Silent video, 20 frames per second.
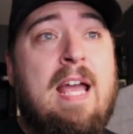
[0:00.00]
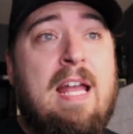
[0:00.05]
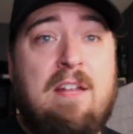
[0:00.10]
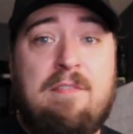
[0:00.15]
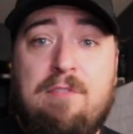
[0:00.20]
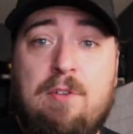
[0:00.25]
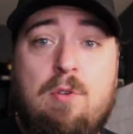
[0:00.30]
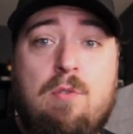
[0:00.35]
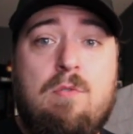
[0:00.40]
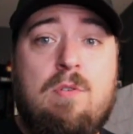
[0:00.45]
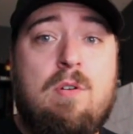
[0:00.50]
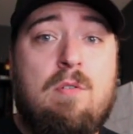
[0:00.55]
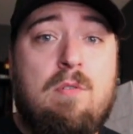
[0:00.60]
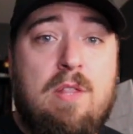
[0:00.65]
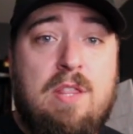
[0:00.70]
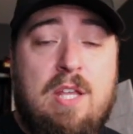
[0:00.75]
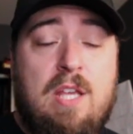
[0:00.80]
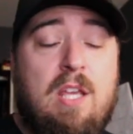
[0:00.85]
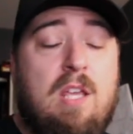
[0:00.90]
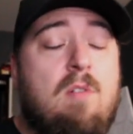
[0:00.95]
And if you
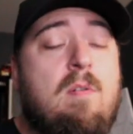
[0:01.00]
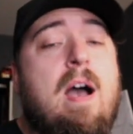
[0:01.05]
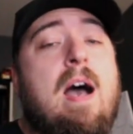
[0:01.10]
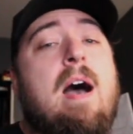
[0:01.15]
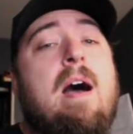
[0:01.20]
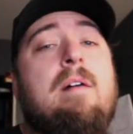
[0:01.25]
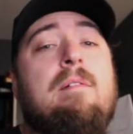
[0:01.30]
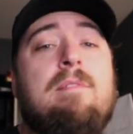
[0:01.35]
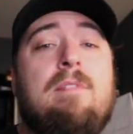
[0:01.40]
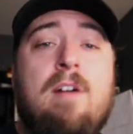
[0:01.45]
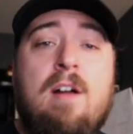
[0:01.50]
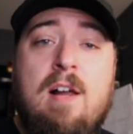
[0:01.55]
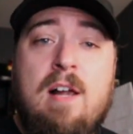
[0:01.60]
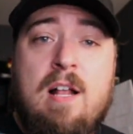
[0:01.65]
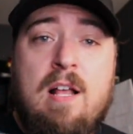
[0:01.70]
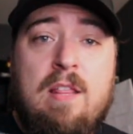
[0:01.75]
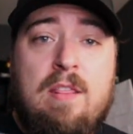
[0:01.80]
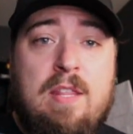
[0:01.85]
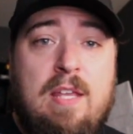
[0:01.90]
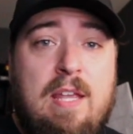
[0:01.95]
think you have
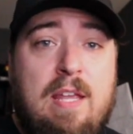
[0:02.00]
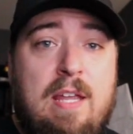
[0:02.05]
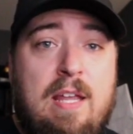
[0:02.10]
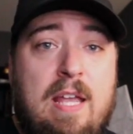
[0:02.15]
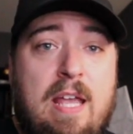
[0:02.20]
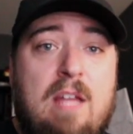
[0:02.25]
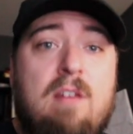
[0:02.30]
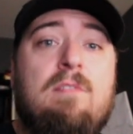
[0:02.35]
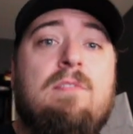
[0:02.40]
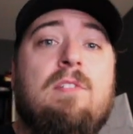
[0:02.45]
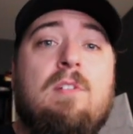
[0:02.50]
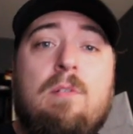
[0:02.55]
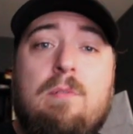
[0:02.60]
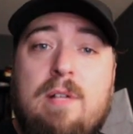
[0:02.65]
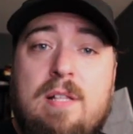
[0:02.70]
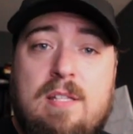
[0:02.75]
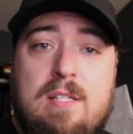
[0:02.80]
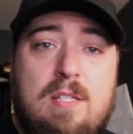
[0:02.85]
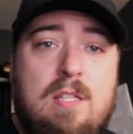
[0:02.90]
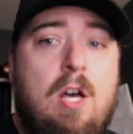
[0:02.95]
the
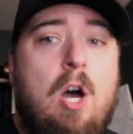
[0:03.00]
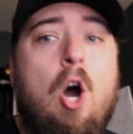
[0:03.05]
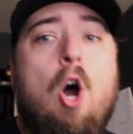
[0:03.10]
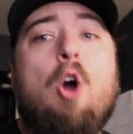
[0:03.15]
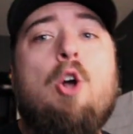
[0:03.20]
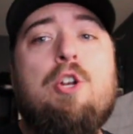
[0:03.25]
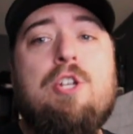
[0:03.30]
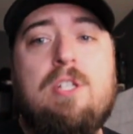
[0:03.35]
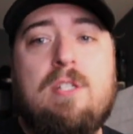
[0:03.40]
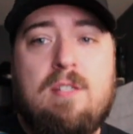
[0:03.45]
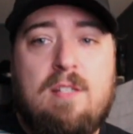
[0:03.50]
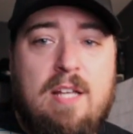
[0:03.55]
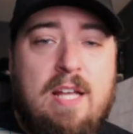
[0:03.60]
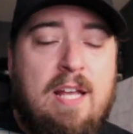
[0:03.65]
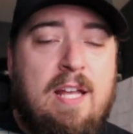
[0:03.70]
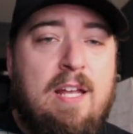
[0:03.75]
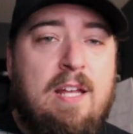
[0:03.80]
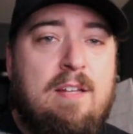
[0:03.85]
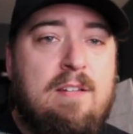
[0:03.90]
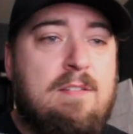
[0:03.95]
influence, the heart,
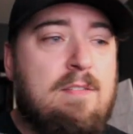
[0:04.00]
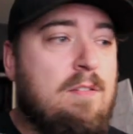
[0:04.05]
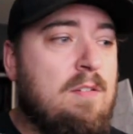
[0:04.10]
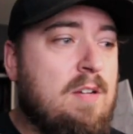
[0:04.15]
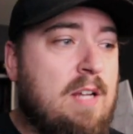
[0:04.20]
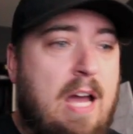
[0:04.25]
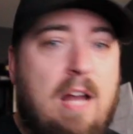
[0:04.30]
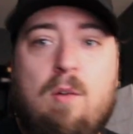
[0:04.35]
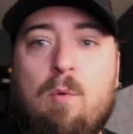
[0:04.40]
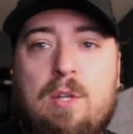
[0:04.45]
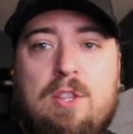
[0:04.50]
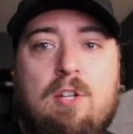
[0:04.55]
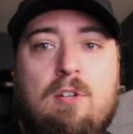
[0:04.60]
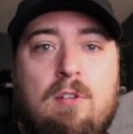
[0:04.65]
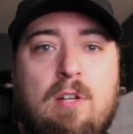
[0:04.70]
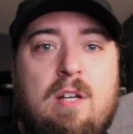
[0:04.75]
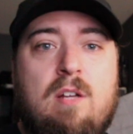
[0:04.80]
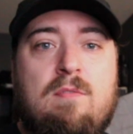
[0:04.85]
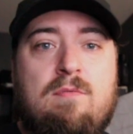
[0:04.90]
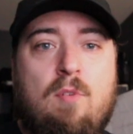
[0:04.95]
and kind of what
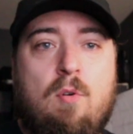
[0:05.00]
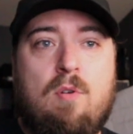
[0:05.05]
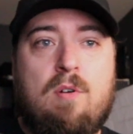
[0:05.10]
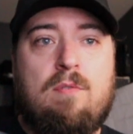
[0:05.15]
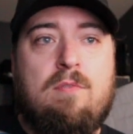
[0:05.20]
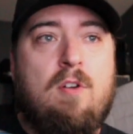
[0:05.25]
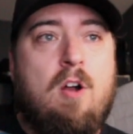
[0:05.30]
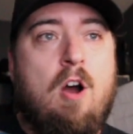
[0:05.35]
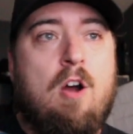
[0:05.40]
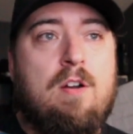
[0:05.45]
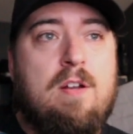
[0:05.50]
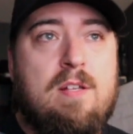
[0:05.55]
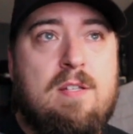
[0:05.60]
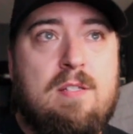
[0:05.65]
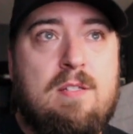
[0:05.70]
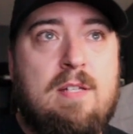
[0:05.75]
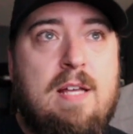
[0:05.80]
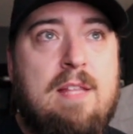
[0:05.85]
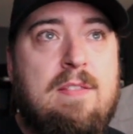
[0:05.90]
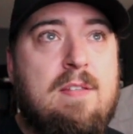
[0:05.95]
they're looking for
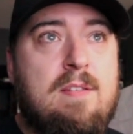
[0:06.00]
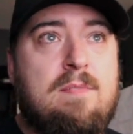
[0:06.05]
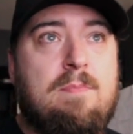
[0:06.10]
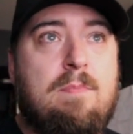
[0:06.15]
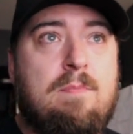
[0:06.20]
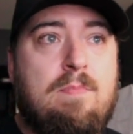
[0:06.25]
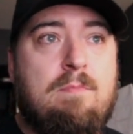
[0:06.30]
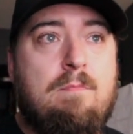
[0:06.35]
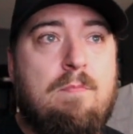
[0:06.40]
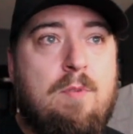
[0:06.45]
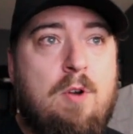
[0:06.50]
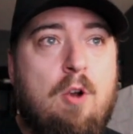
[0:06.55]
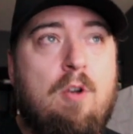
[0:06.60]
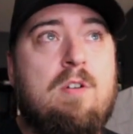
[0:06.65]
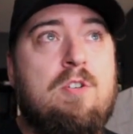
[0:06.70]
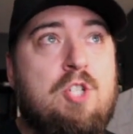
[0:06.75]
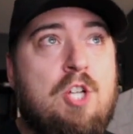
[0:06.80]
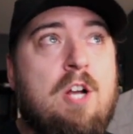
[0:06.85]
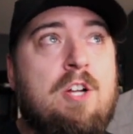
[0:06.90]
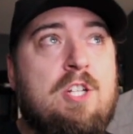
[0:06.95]
artists at this
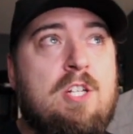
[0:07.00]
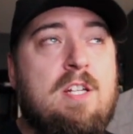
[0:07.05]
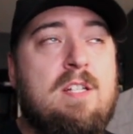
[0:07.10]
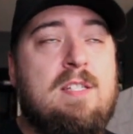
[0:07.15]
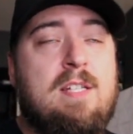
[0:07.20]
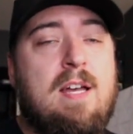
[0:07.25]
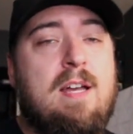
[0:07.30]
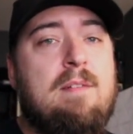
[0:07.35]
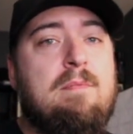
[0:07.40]
current junction in